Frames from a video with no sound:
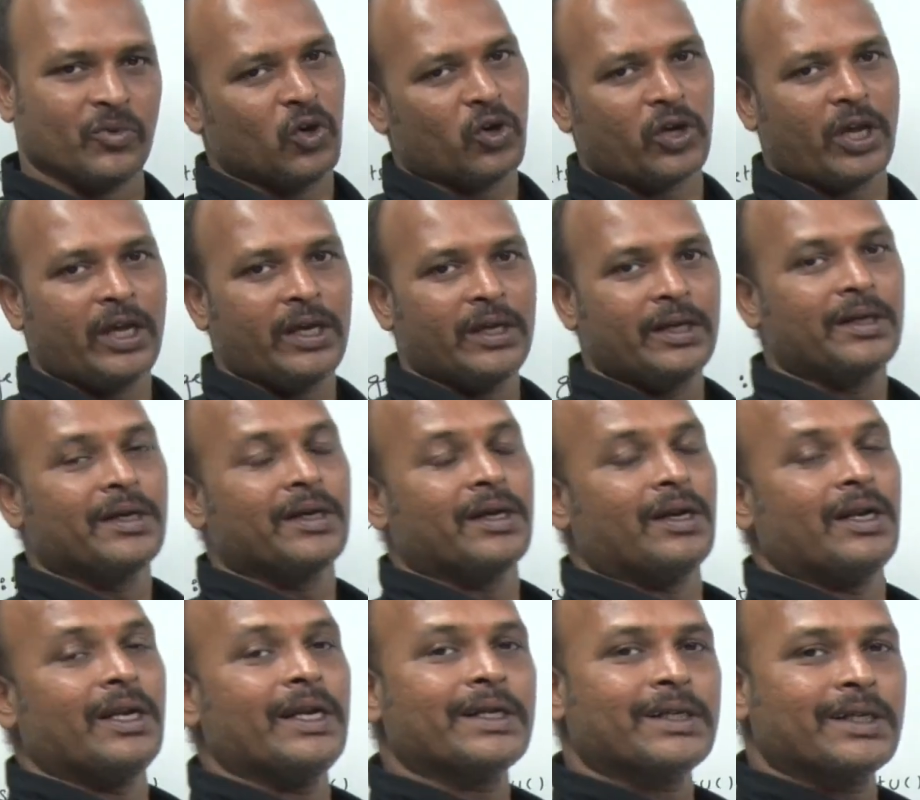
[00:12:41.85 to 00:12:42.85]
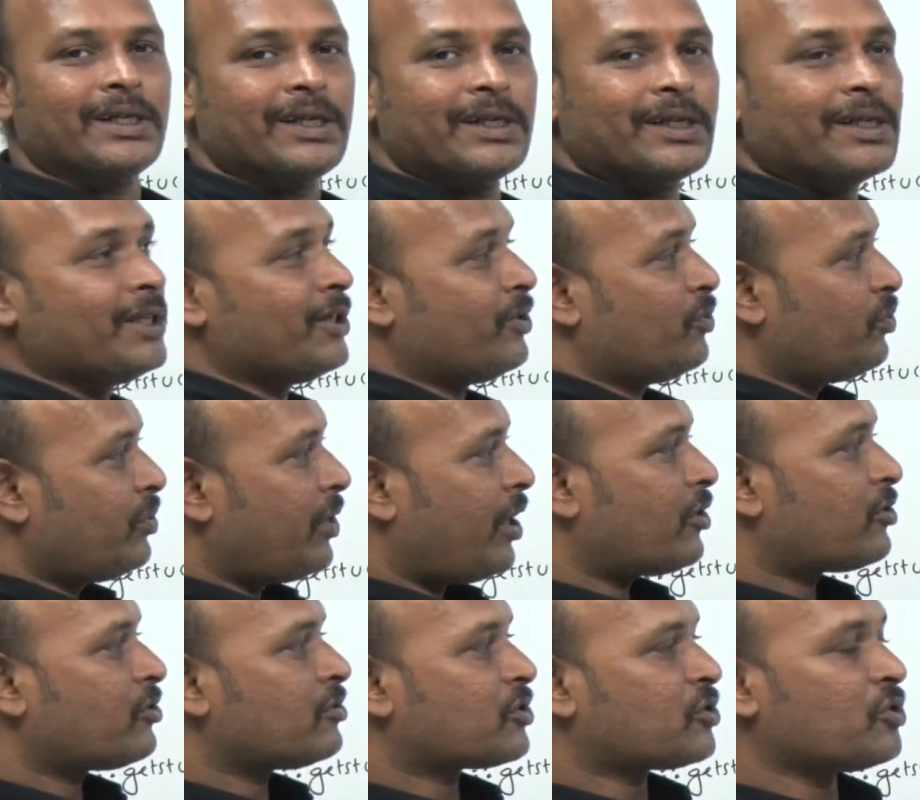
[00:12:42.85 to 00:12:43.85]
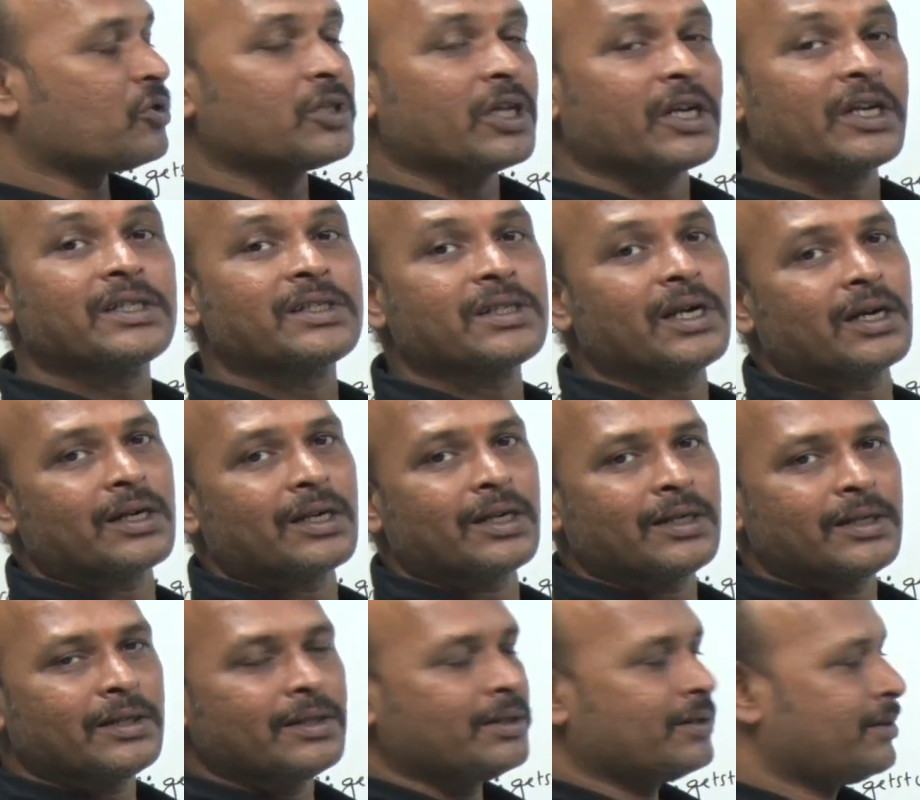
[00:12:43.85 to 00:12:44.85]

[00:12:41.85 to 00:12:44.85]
Okay, later we have to show the result.